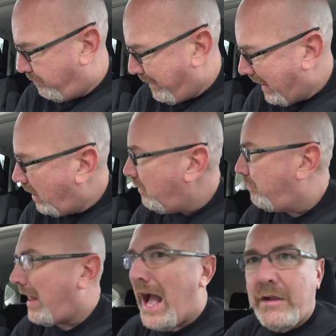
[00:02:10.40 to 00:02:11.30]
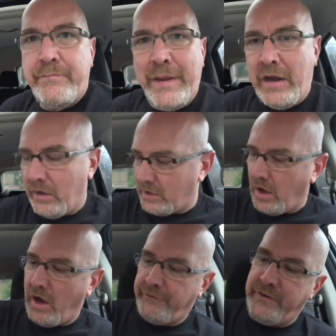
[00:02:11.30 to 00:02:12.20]
Bear Black Bear
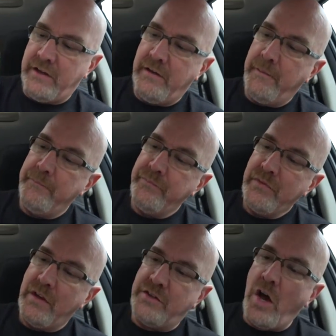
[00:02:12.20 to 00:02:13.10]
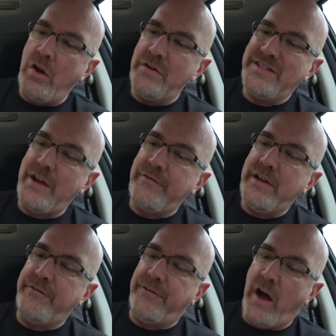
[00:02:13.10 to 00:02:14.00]
Coffee
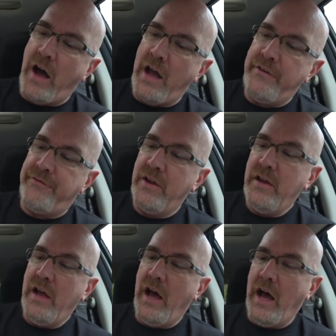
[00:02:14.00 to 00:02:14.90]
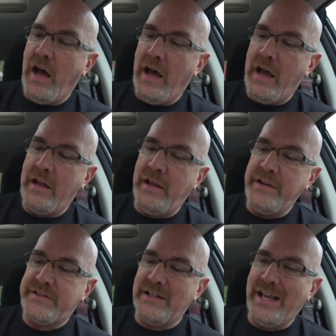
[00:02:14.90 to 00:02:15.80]
seventy-five uh,
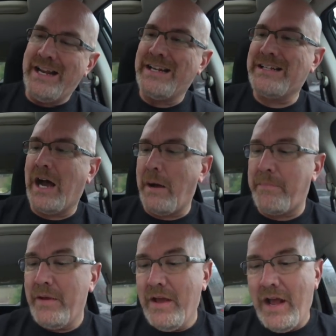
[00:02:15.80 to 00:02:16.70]
insulated cup.